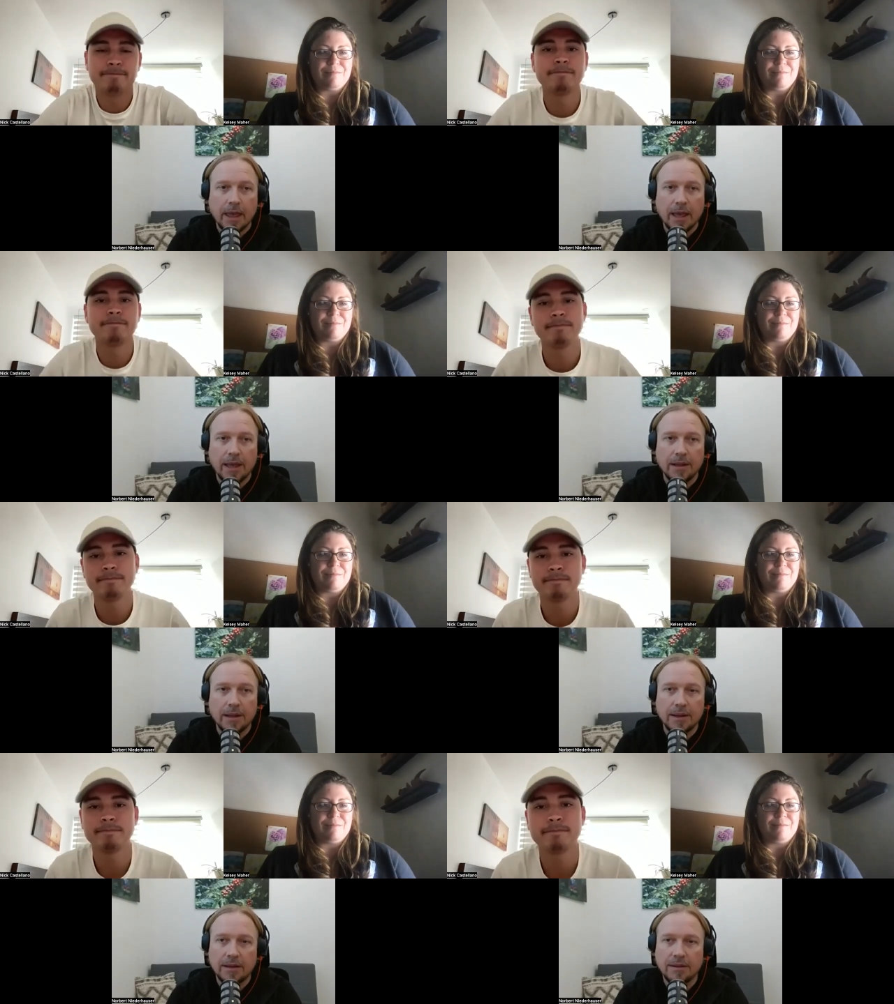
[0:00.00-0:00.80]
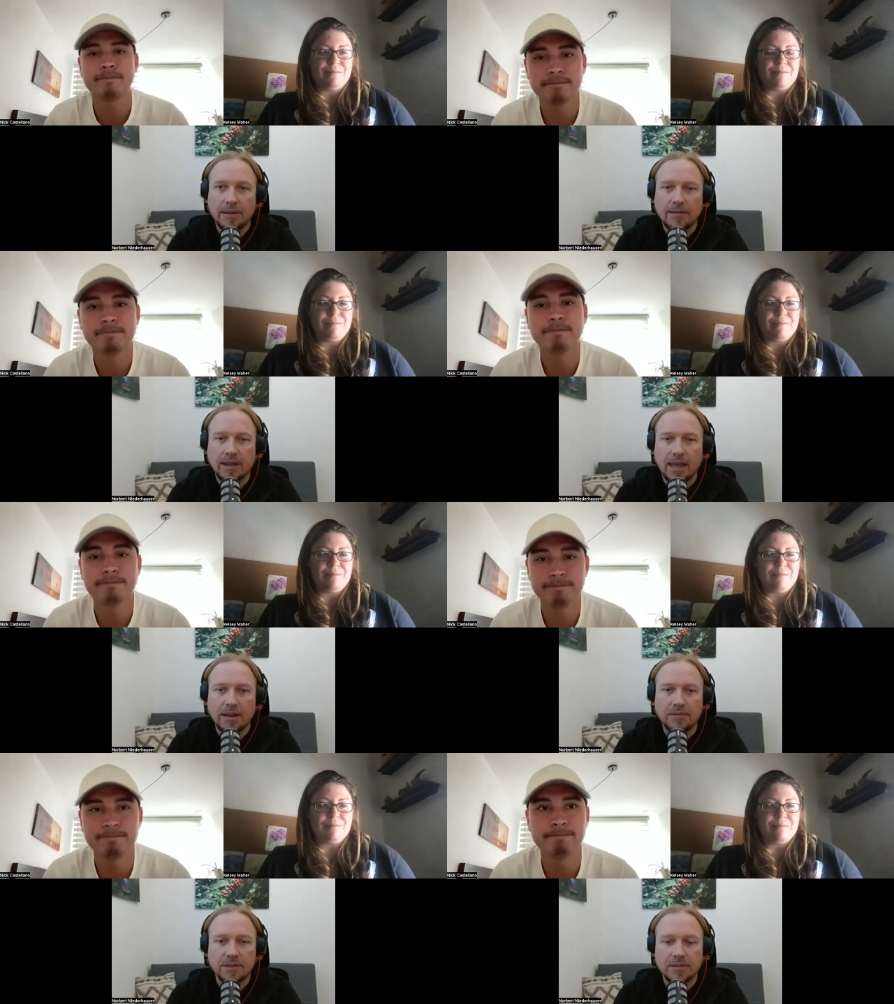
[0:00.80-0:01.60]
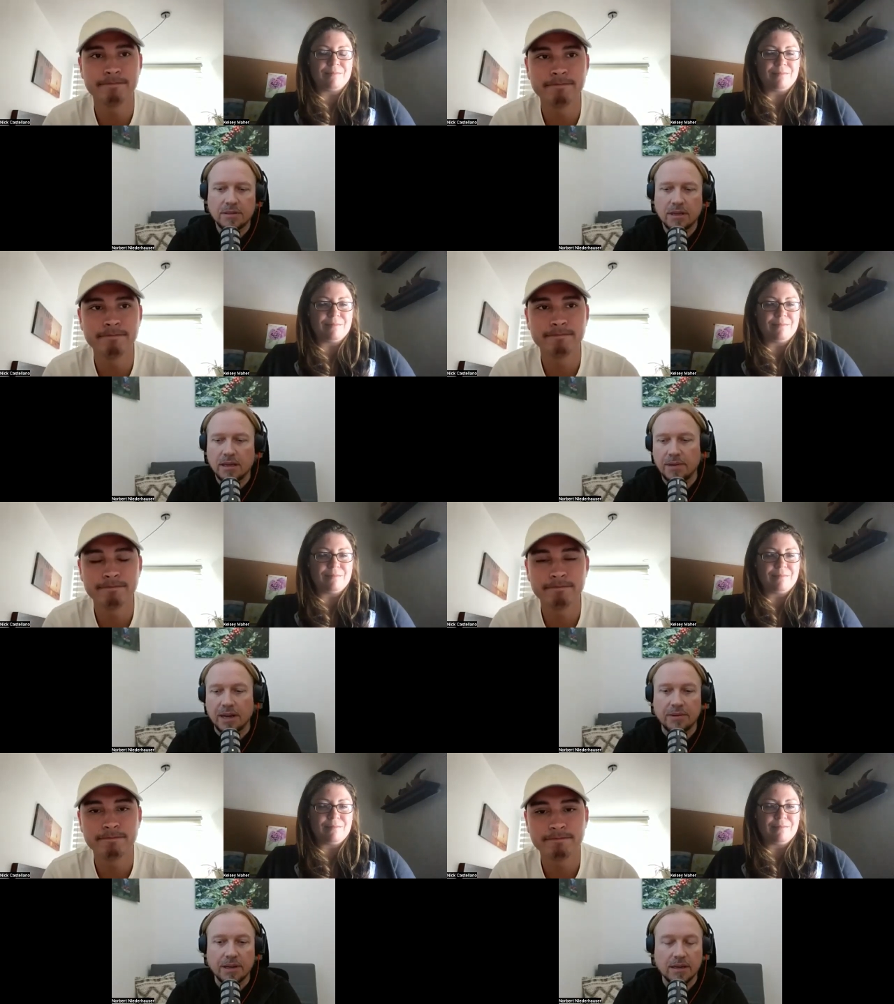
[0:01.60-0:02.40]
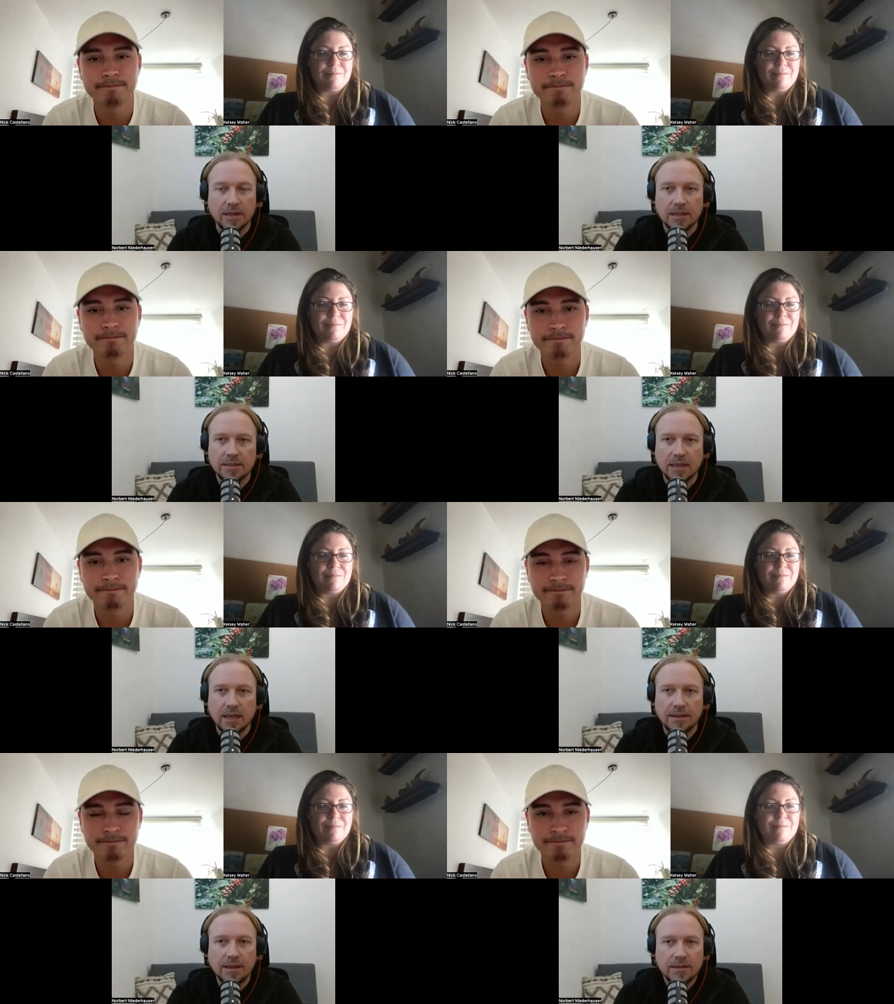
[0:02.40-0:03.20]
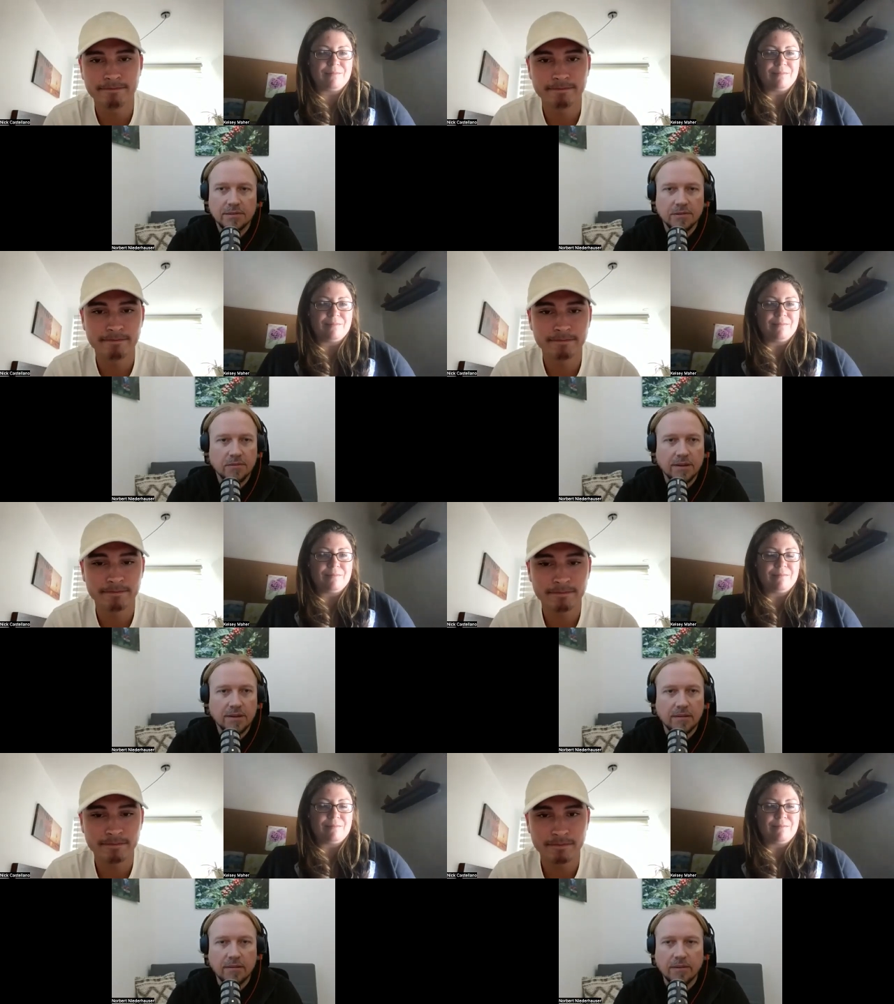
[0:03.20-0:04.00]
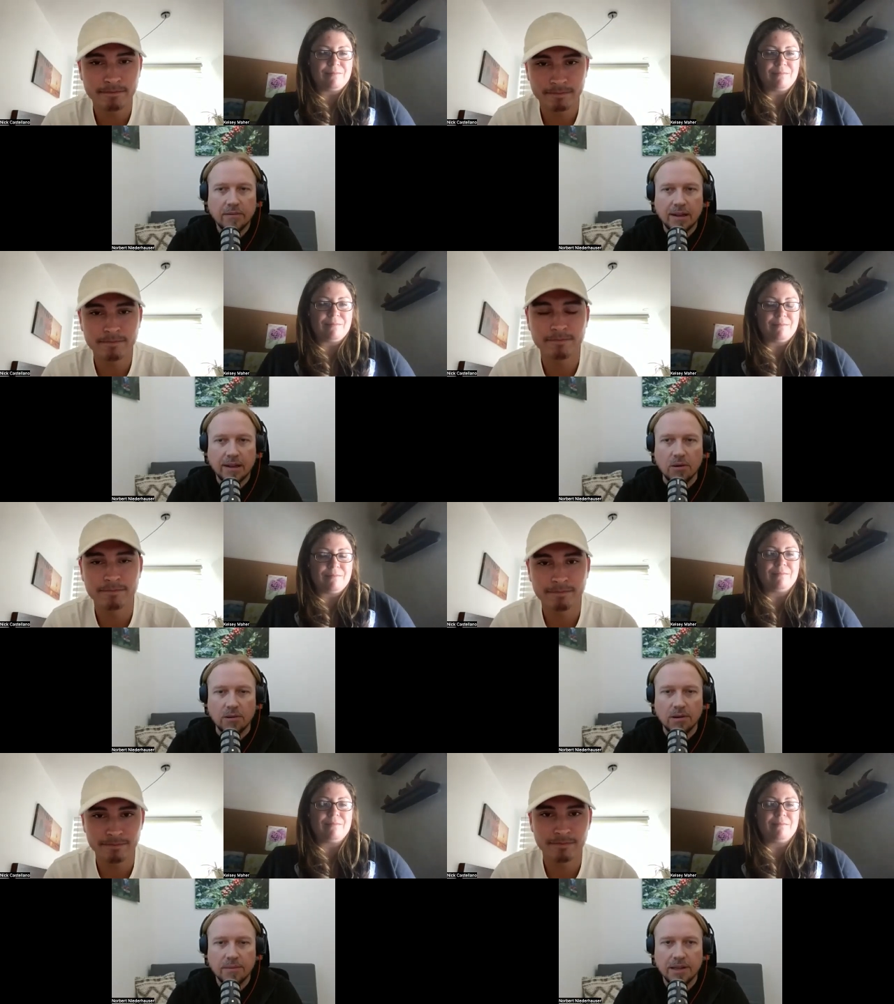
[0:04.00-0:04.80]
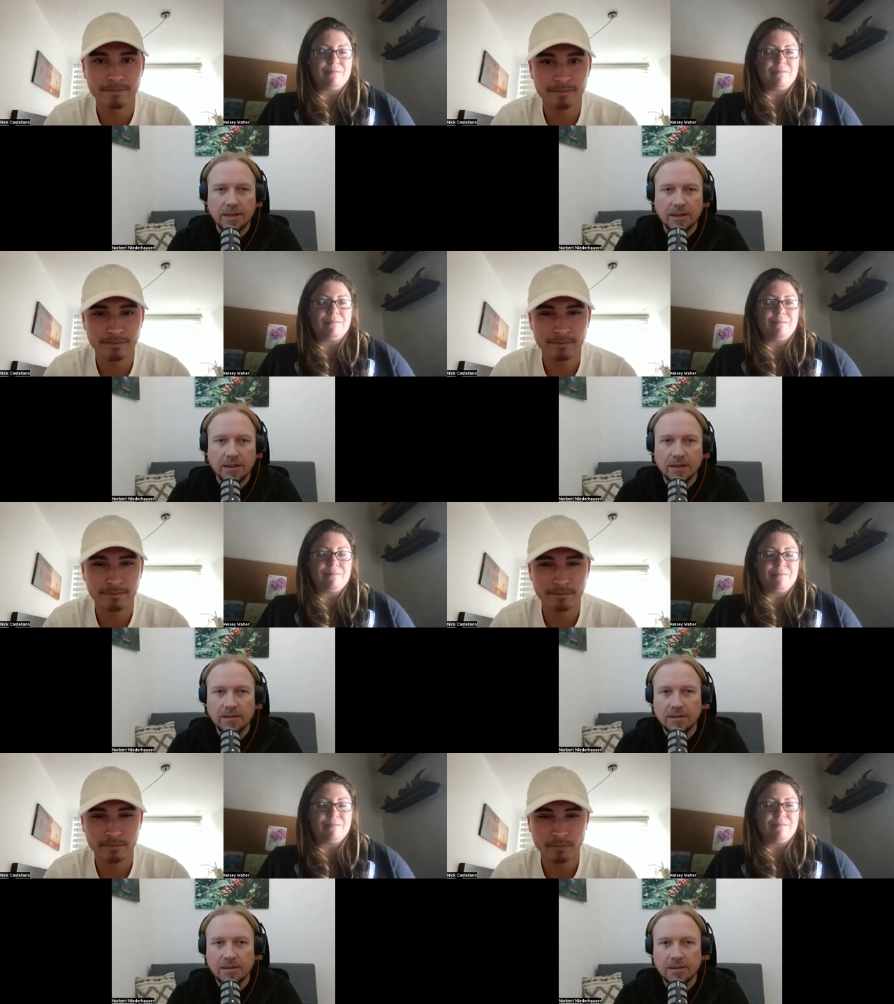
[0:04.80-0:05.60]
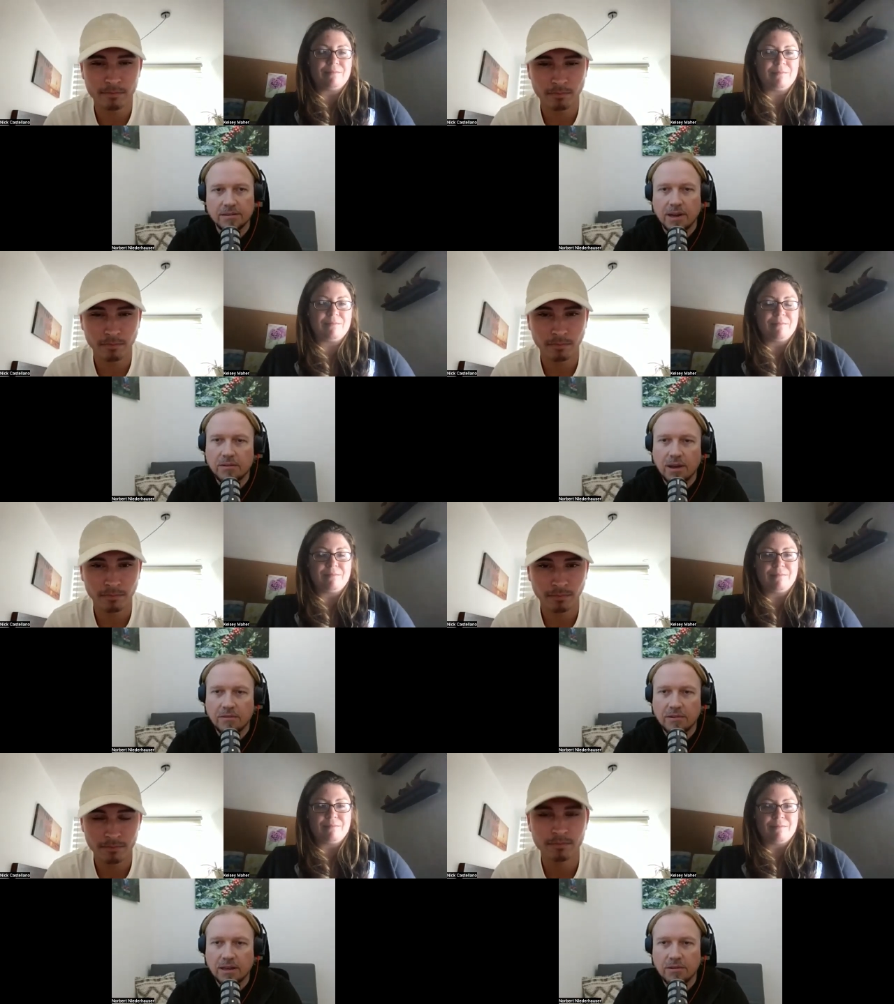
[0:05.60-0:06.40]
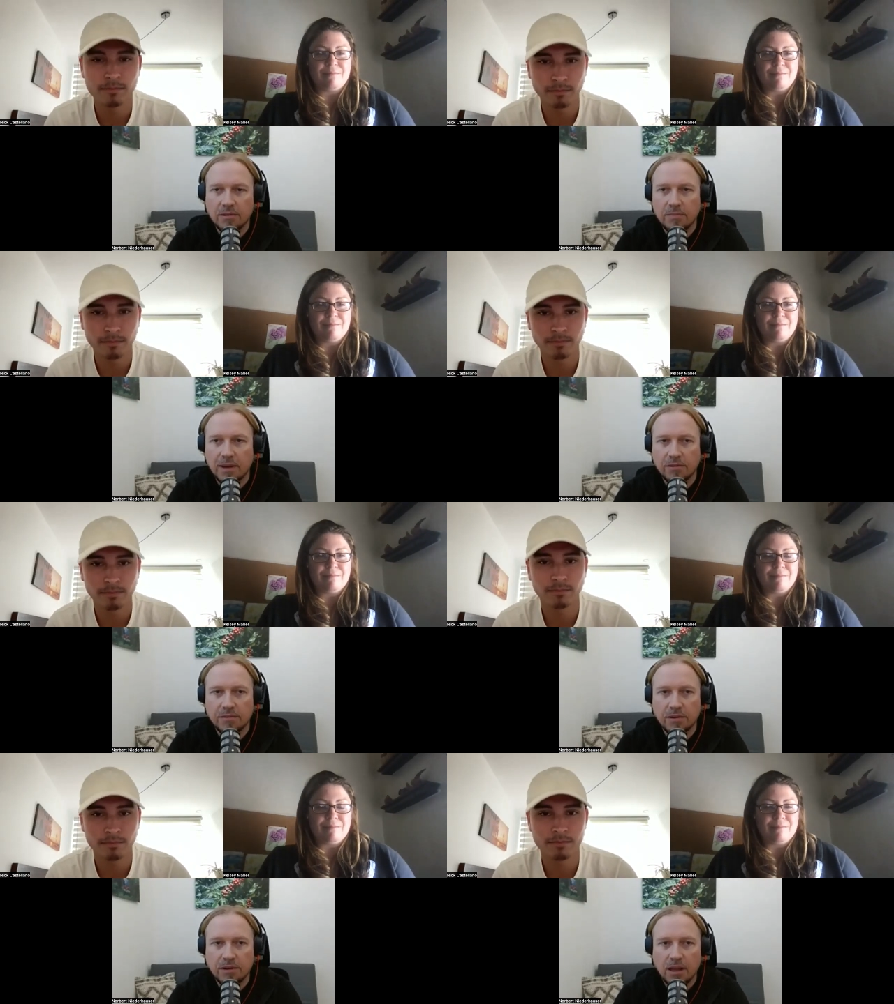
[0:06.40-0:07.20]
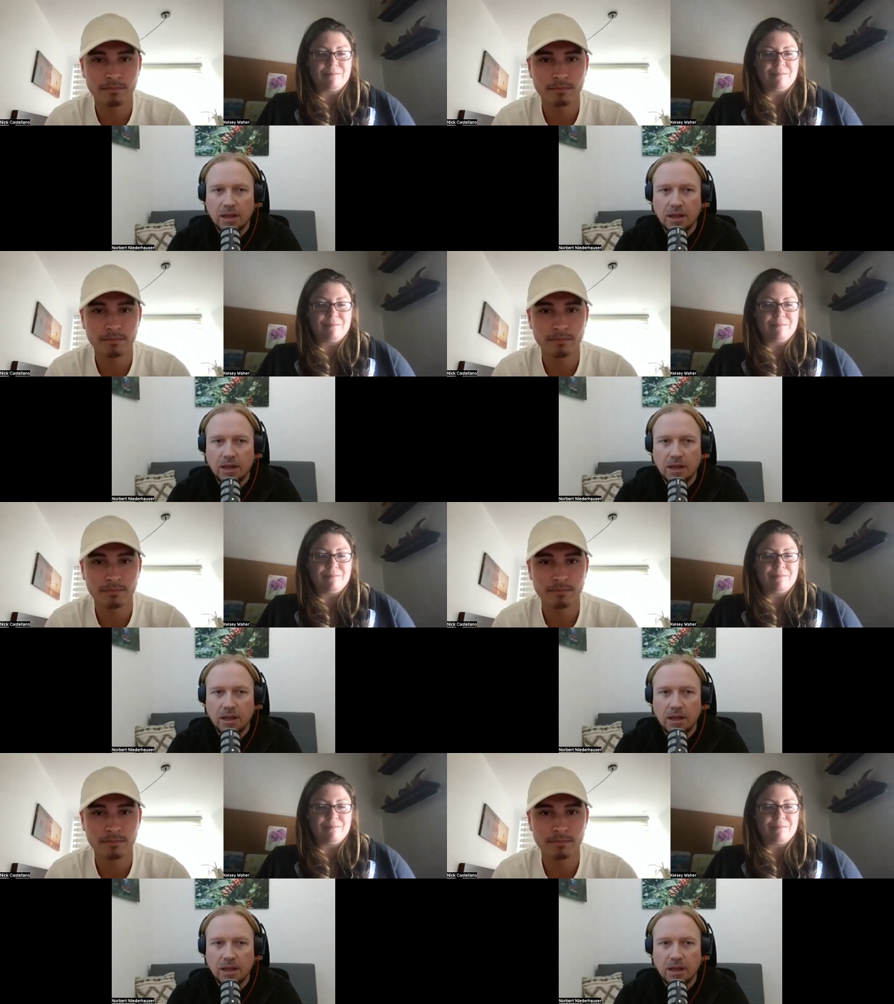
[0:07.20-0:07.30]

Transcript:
Speaker 1: and the other is the hmm. entrance uh, barrier. It's I think it's quite low, quite low. I mean, you, it's great to have a, a, good microphone,